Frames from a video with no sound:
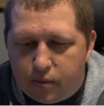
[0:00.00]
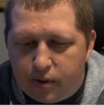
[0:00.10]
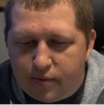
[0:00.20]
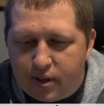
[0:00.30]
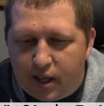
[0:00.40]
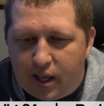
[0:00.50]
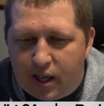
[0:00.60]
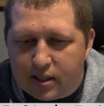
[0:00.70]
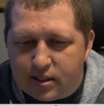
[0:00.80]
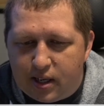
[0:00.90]
We've
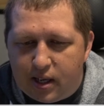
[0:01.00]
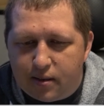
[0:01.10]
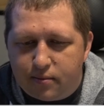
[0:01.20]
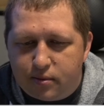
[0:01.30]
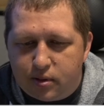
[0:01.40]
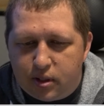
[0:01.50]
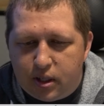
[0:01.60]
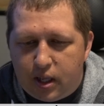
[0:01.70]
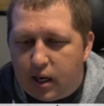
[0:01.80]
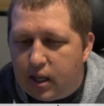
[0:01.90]
got
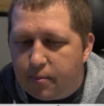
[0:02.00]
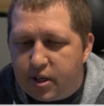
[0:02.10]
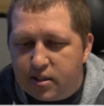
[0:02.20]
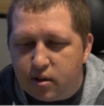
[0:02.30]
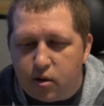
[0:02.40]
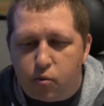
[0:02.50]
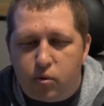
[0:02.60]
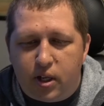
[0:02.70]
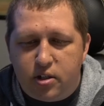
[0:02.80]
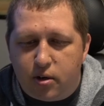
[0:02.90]
any updates on the
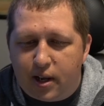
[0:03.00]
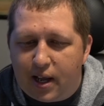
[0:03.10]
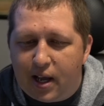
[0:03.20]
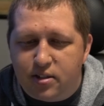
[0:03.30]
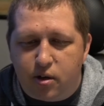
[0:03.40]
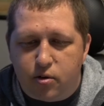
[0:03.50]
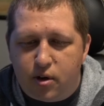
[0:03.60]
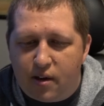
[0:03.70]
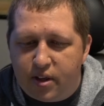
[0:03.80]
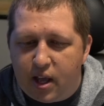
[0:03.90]
injured guys?
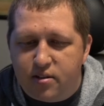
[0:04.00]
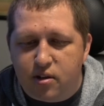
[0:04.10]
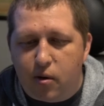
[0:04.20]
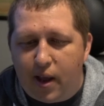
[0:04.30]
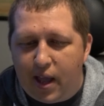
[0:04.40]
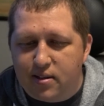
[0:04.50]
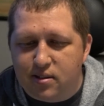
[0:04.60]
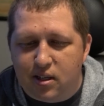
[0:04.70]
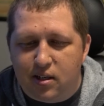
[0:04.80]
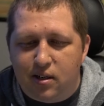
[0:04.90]
Travieso,
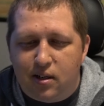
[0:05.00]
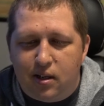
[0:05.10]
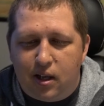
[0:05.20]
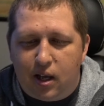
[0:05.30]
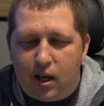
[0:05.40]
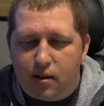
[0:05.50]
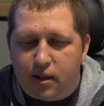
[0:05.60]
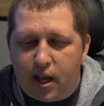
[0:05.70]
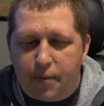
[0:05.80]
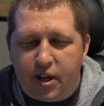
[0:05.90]
Hansen,
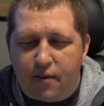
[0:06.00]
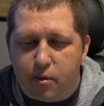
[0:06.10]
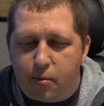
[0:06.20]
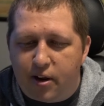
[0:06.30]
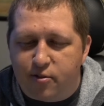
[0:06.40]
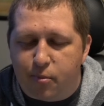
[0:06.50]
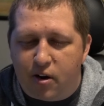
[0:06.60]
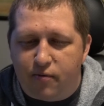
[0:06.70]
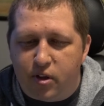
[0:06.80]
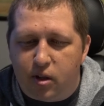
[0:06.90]
the guy we got from the Rays from
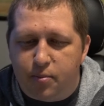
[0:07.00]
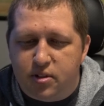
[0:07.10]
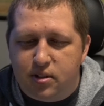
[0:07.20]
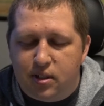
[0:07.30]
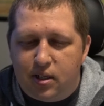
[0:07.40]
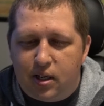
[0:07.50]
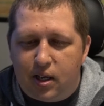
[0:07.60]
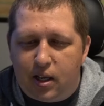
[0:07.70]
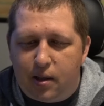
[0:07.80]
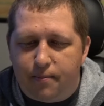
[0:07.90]
Brandon Phillips.
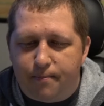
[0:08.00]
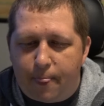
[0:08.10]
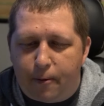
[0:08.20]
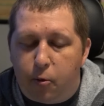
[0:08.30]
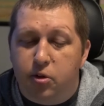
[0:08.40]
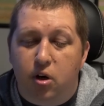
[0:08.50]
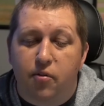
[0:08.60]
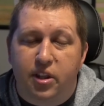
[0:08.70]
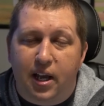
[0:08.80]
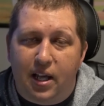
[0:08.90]
We'll
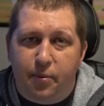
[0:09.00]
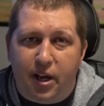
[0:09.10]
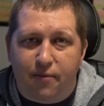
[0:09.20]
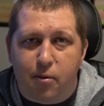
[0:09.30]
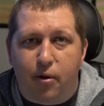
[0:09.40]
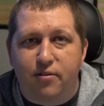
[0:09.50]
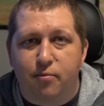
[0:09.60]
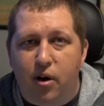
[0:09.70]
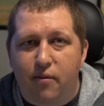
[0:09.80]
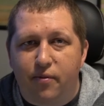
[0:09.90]
start off with the guy that we got from the Rays
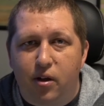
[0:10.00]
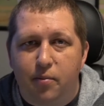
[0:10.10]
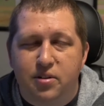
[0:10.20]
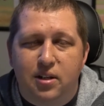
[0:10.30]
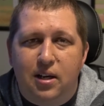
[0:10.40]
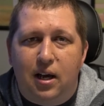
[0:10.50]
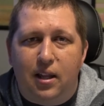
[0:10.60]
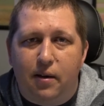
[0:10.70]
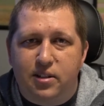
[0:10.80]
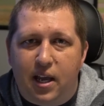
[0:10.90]
from Brandon Phillips.
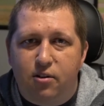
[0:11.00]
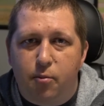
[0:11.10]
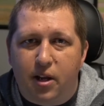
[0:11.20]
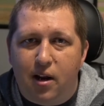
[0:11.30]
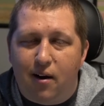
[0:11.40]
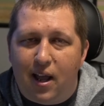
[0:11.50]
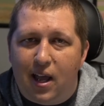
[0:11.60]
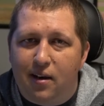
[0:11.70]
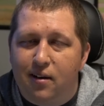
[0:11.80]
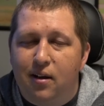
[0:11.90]
That was Andrew
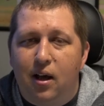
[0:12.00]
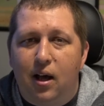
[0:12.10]
McKirahan.